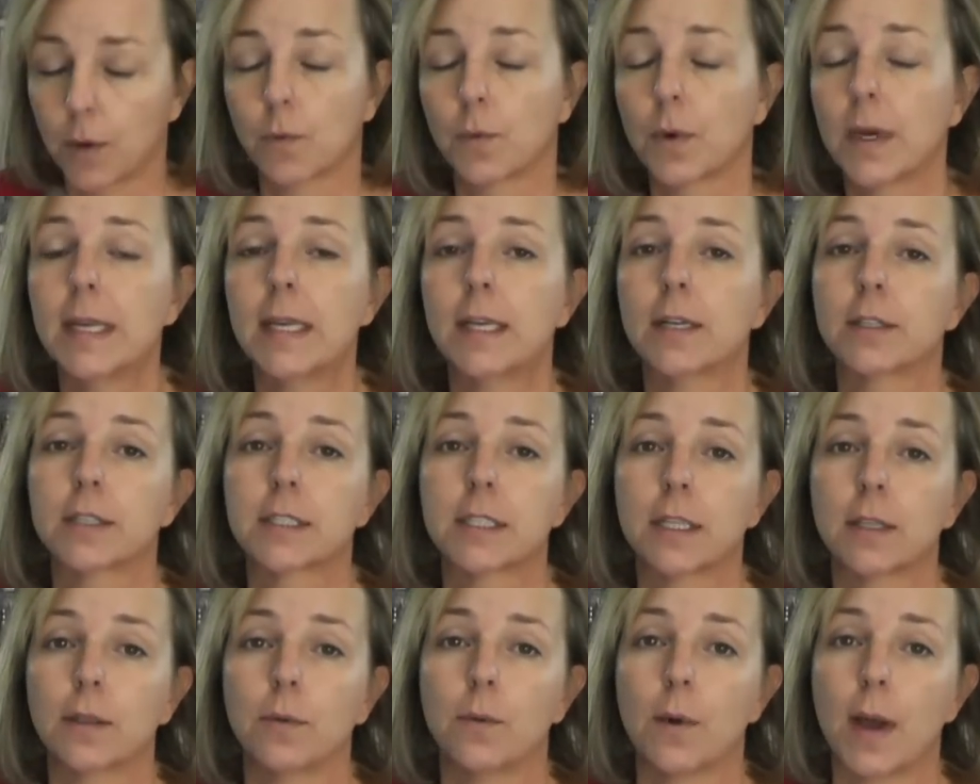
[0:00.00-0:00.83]
Reindeer
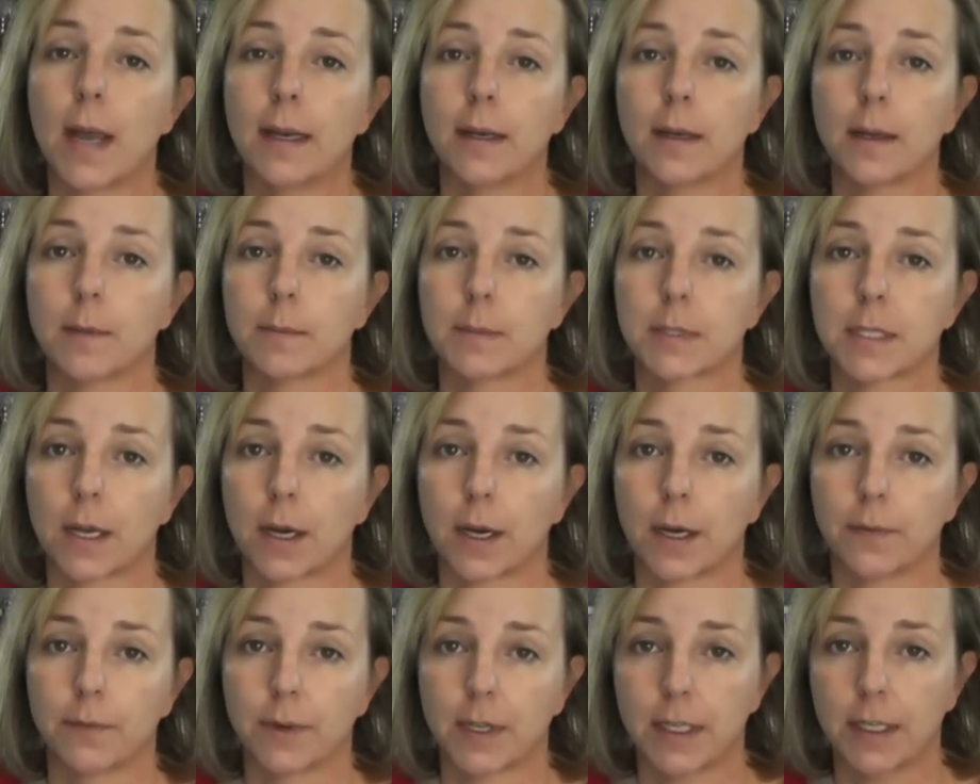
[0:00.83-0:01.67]
Silhouette, I'm
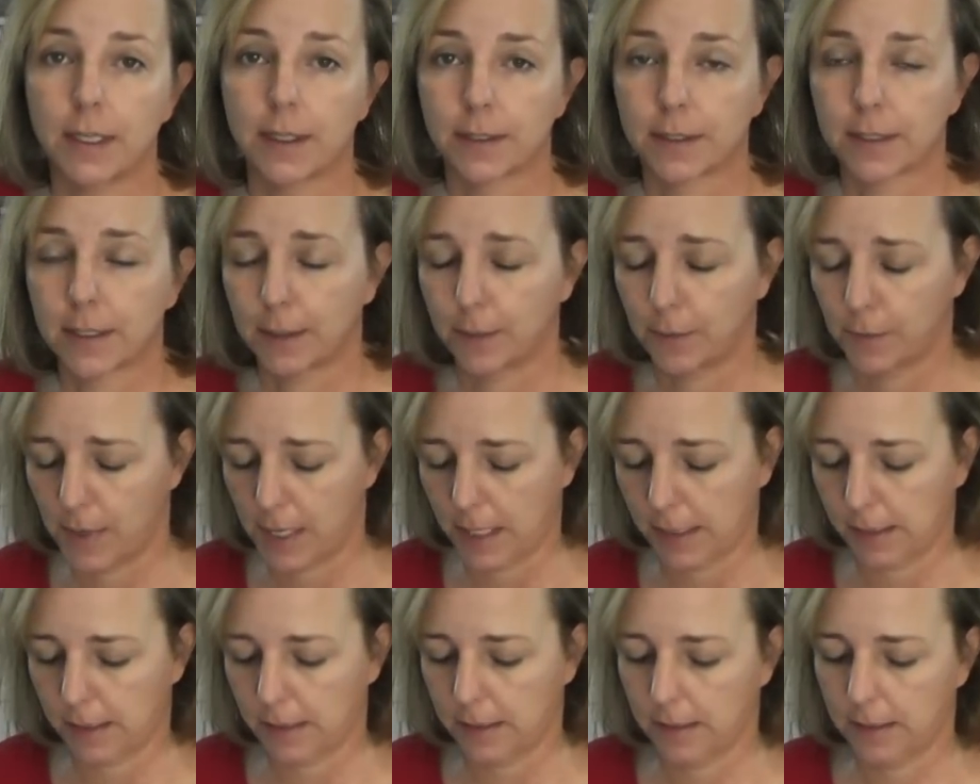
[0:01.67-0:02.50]
sorry, Reindeer
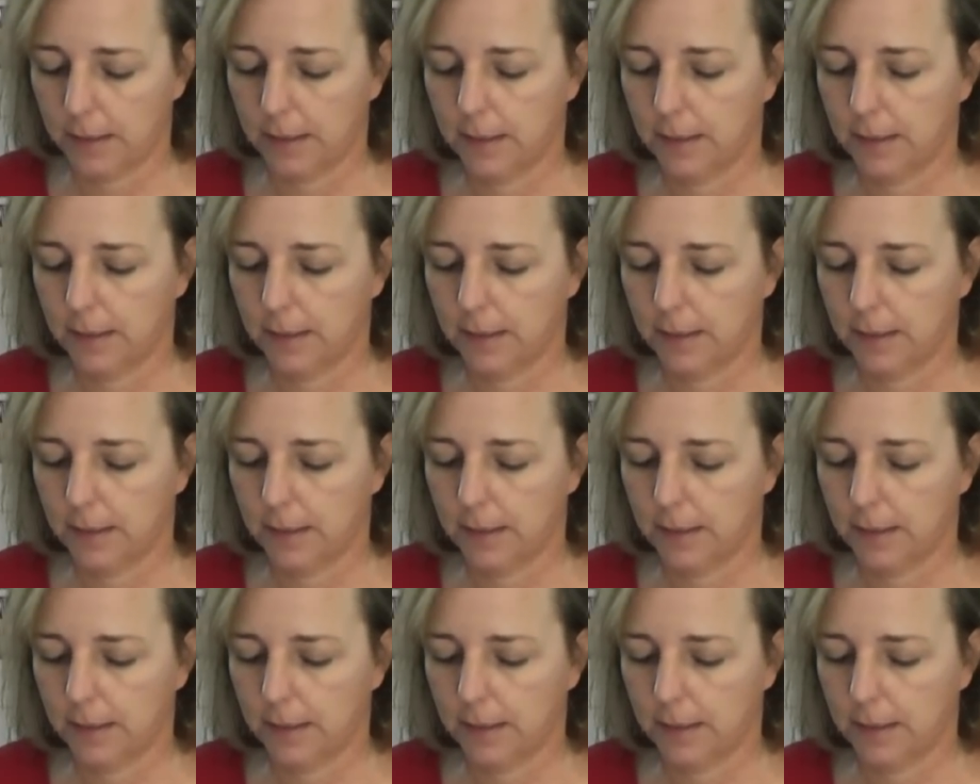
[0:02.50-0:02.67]
Silhouette.